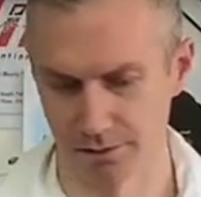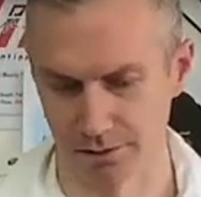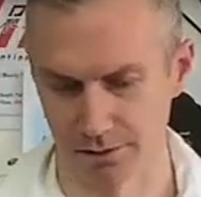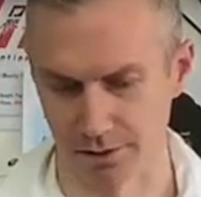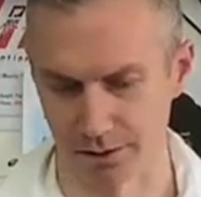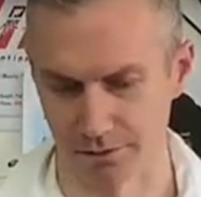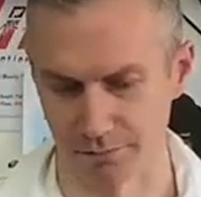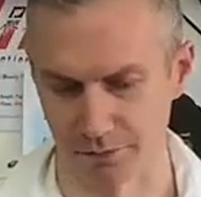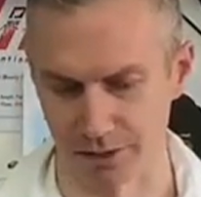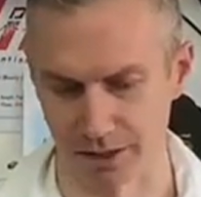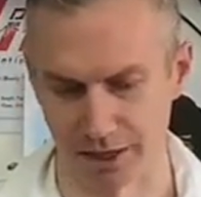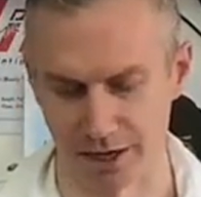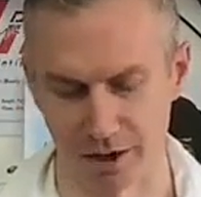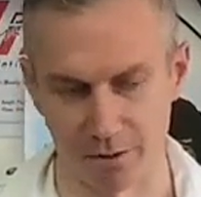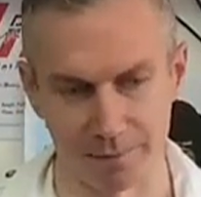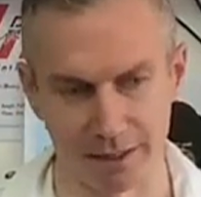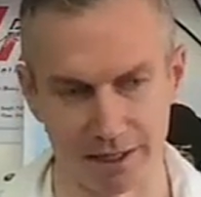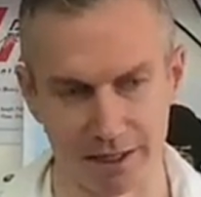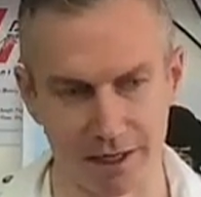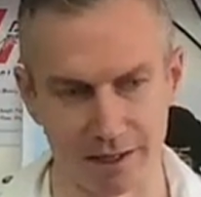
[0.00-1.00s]
I forget
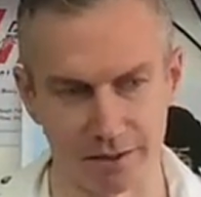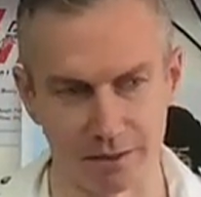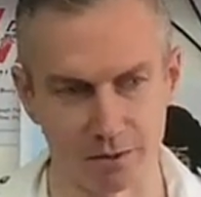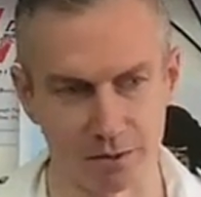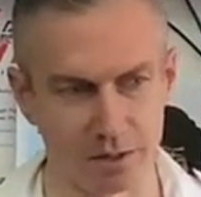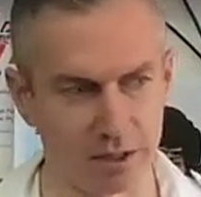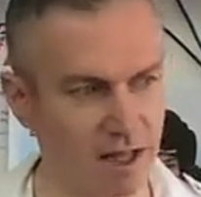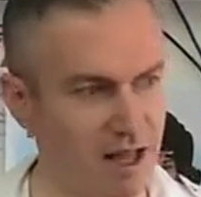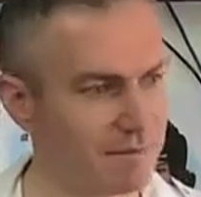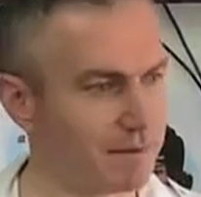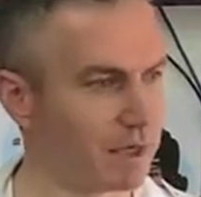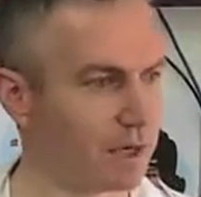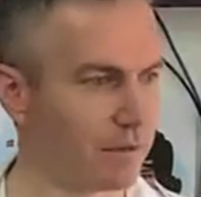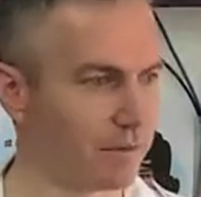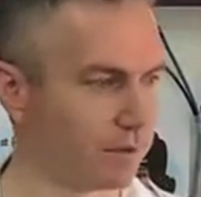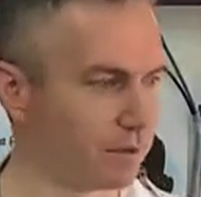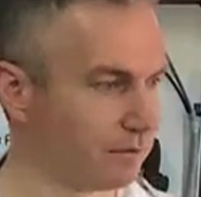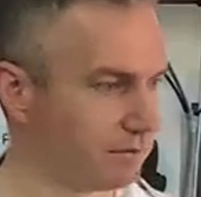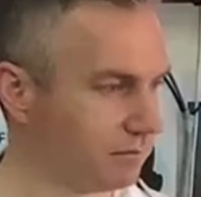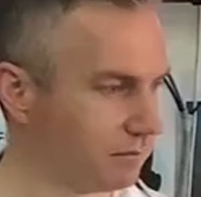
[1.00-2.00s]
how many I do, 11
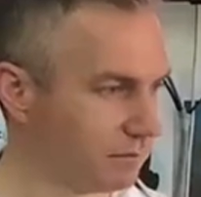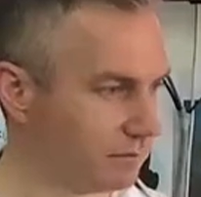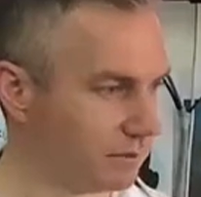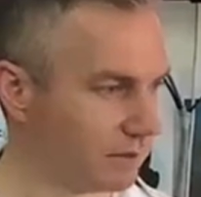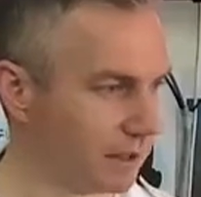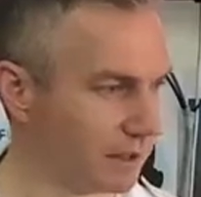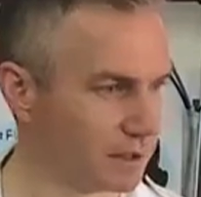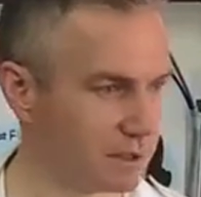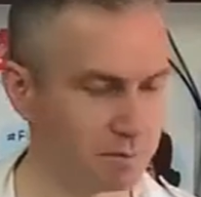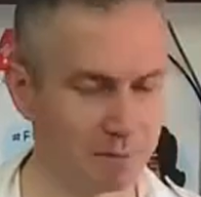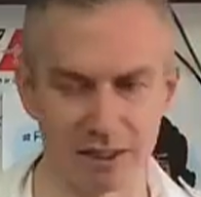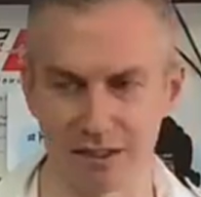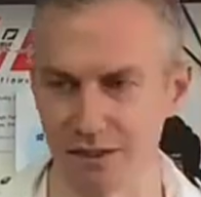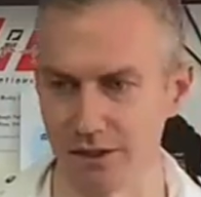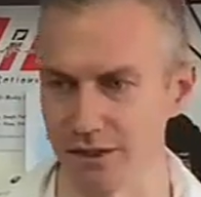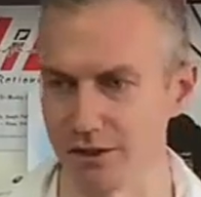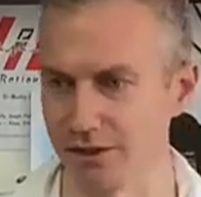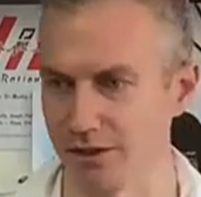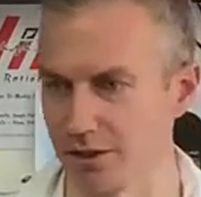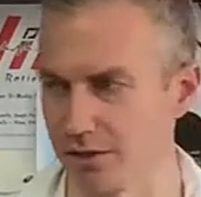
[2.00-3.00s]
other uh,
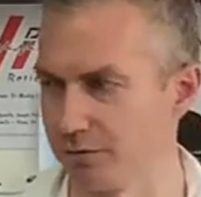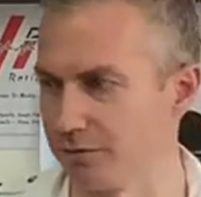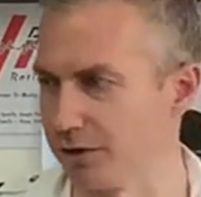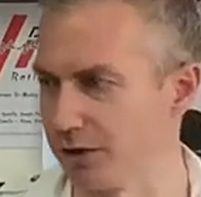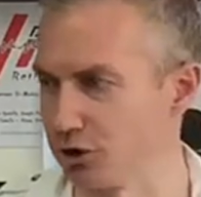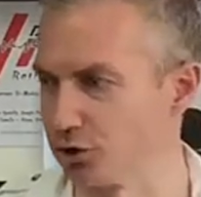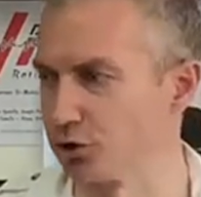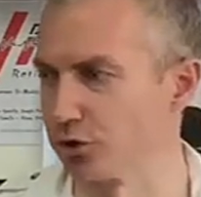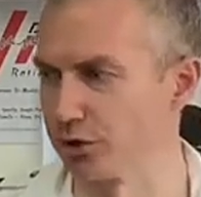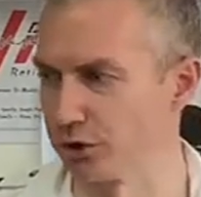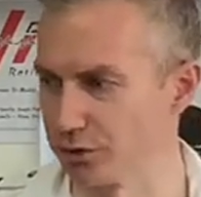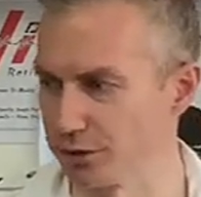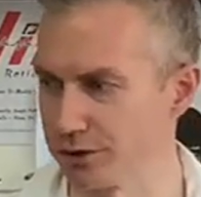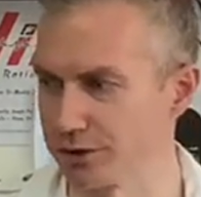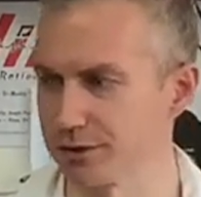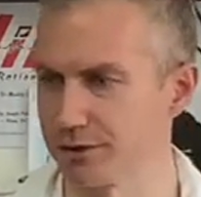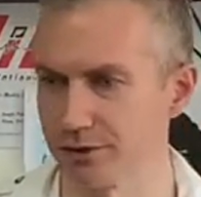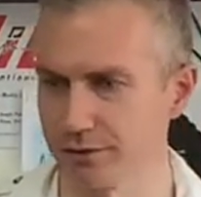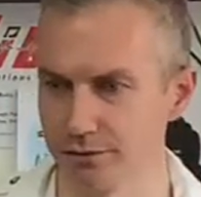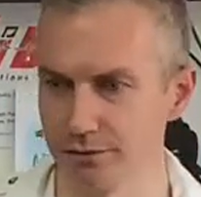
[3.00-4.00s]
species of
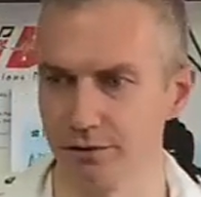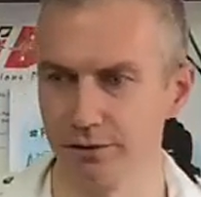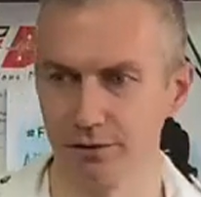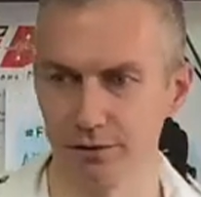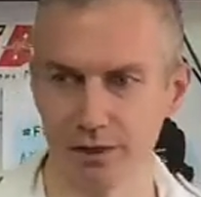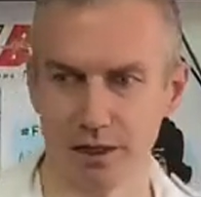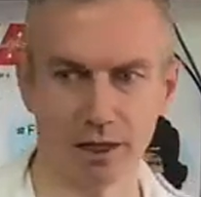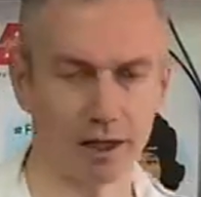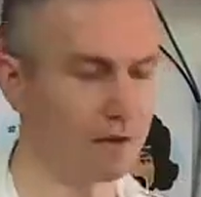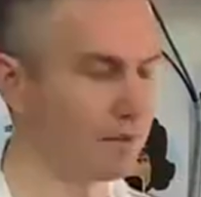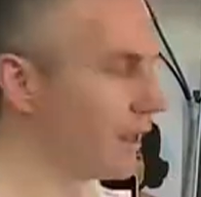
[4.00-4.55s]
introduced uh,